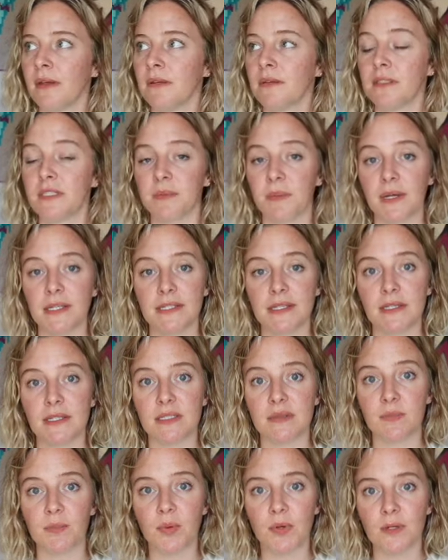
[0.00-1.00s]
spines of
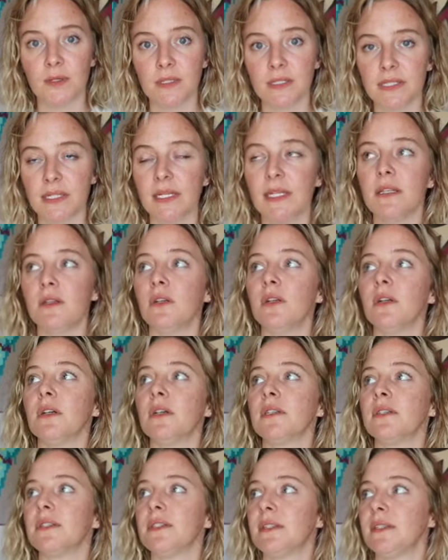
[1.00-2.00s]
these books. It
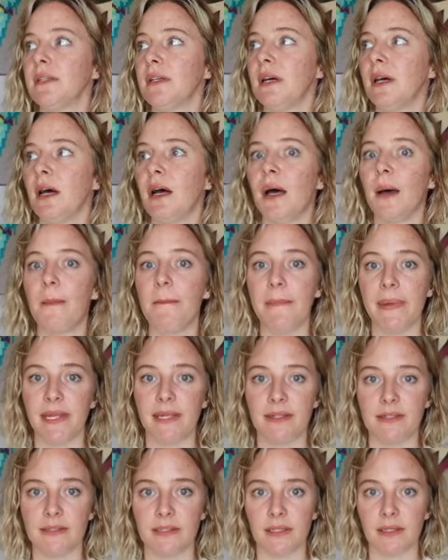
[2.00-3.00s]
looks
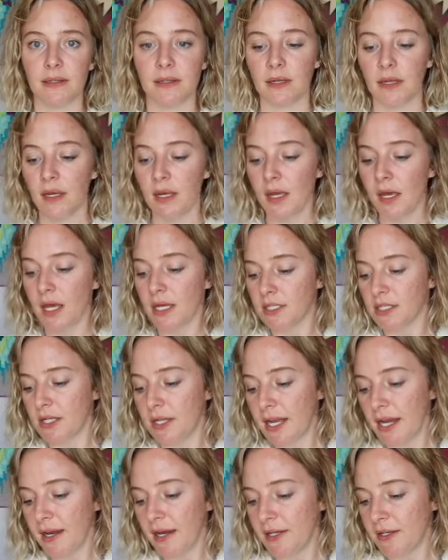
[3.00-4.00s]
amazing. So
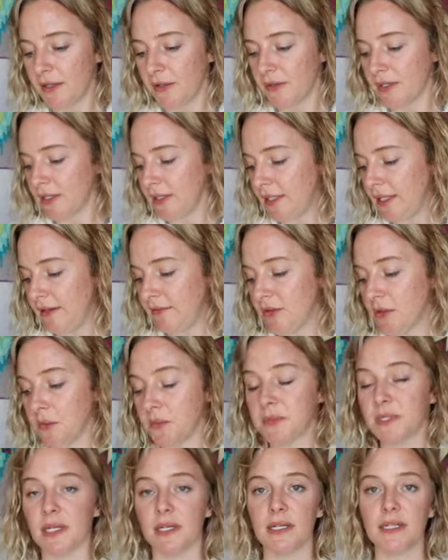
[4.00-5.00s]
now I know that even though it
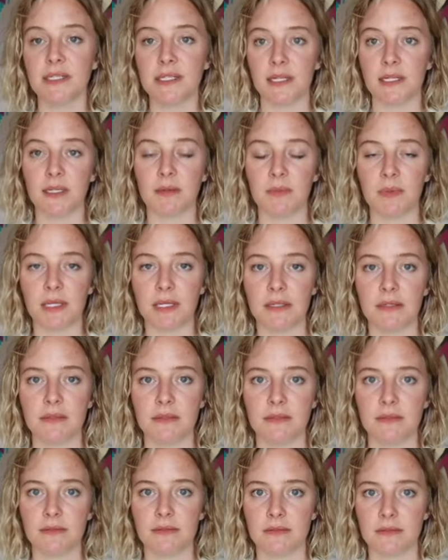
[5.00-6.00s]
was gonna take me,
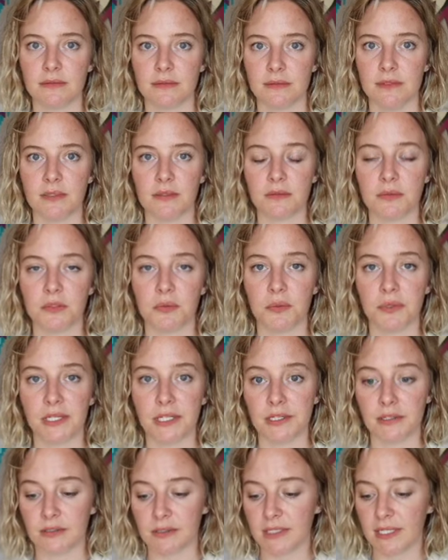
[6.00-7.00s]

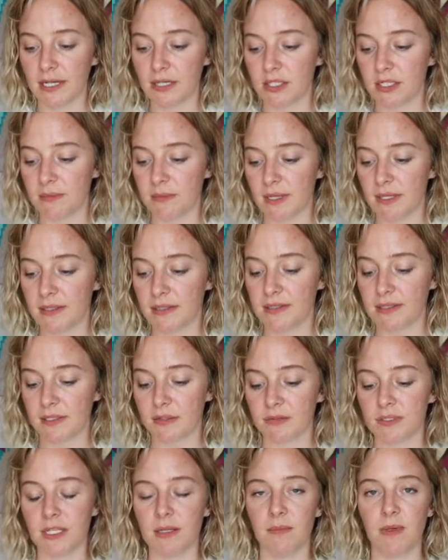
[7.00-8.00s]
20 years to actually make this,
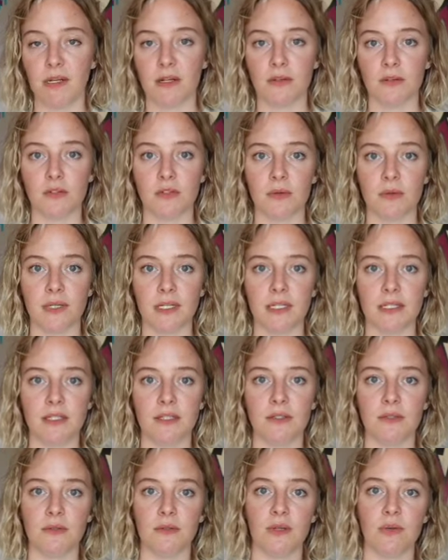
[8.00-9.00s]
it'll take me another 20
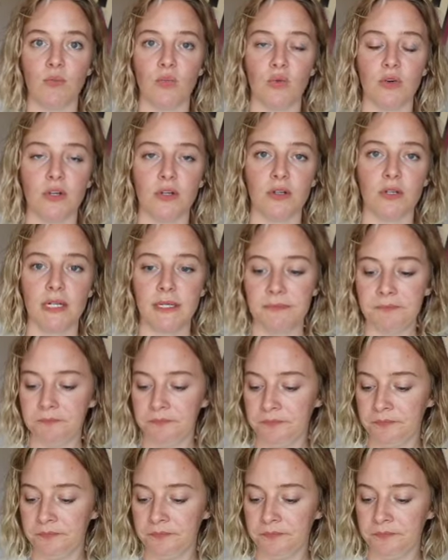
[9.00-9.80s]
to embroider it.